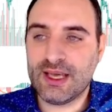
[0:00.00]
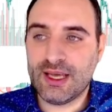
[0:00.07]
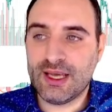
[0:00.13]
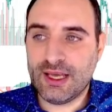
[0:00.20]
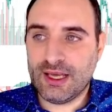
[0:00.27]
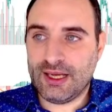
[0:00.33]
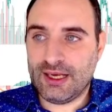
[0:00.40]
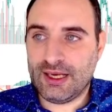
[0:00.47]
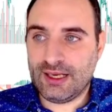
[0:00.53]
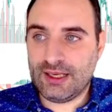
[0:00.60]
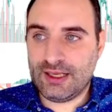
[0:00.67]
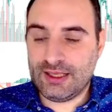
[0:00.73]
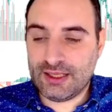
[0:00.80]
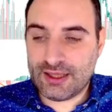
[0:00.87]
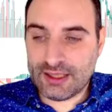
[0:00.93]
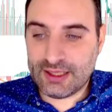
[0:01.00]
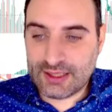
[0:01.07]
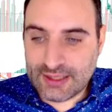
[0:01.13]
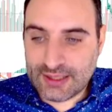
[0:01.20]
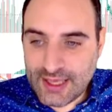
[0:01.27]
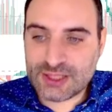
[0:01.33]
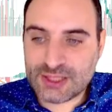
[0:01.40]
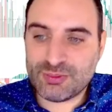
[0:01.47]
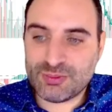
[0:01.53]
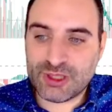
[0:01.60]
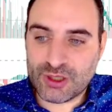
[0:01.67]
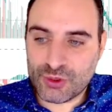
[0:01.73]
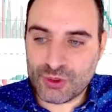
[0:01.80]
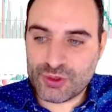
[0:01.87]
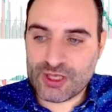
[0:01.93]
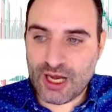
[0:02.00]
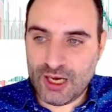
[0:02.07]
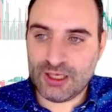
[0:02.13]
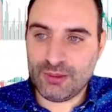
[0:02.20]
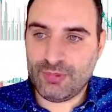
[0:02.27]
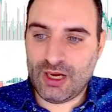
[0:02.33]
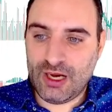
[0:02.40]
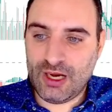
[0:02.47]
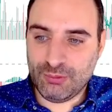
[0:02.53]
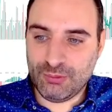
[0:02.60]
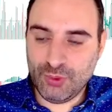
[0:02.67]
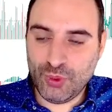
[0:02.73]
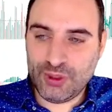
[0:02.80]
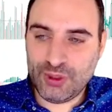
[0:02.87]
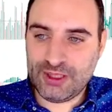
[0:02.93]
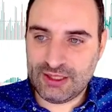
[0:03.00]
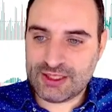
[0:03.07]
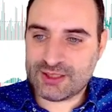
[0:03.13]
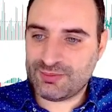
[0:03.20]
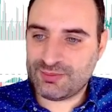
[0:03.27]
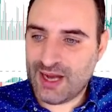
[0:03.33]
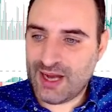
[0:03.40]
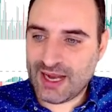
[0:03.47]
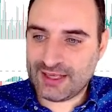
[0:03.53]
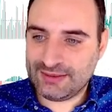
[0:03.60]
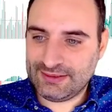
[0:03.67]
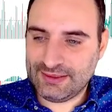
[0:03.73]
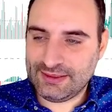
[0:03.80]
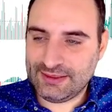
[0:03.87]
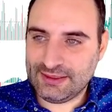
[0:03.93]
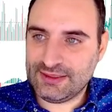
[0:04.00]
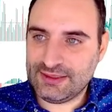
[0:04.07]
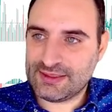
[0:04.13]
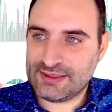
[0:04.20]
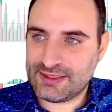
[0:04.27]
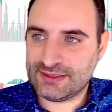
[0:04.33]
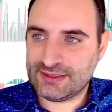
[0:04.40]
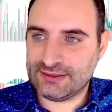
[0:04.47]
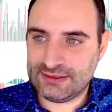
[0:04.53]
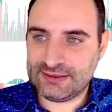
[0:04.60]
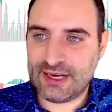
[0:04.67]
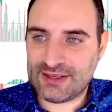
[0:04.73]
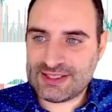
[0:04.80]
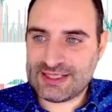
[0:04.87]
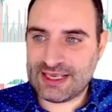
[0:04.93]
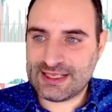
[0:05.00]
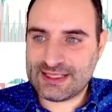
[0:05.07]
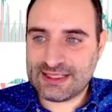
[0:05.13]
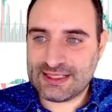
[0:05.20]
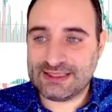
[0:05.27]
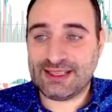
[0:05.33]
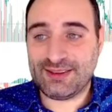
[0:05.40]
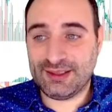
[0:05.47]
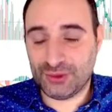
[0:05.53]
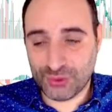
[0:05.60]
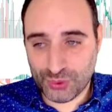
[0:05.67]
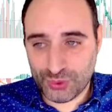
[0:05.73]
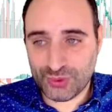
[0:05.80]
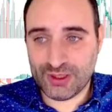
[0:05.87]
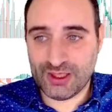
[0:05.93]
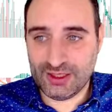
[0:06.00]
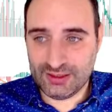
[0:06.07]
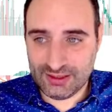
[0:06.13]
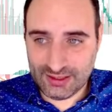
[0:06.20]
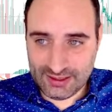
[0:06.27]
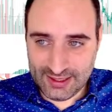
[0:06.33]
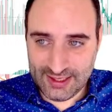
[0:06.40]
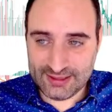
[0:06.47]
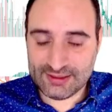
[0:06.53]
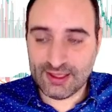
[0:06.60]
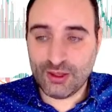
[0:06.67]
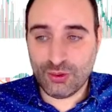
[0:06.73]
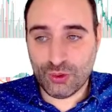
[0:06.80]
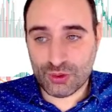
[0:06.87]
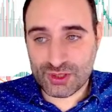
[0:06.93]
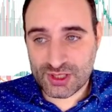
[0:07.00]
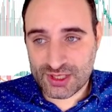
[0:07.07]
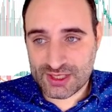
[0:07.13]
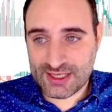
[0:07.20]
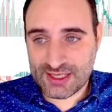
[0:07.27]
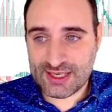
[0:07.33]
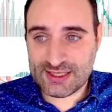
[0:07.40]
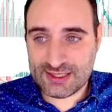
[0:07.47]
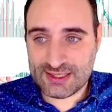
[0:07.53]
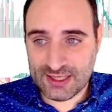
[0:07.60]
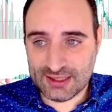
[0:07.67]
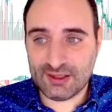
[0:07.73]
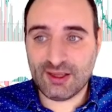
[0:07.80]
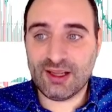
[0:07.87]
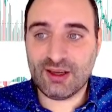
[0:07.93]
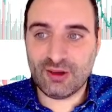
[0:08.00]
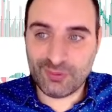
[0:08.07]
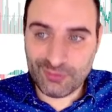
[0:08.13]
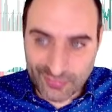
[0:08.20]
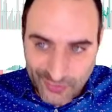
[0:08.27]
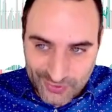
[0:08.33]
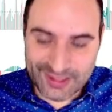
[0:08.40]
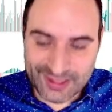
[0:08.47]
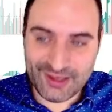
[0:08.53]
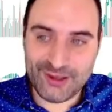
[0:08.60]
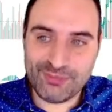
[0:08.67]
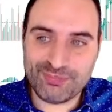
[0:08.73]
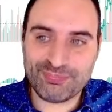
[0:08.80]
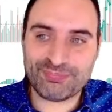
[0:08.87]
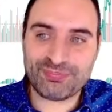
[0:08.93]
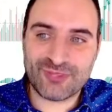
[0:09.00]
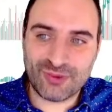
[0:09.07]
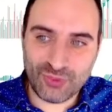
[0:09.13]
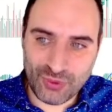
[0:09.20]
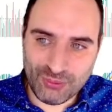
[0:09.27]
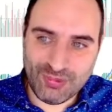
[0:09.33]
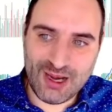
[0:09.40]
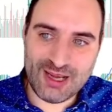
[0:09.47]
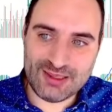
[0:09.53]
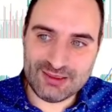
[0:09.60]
the case because I'm looking at this MACD signal and RSI signal that do indicate or suggest that, okay, we might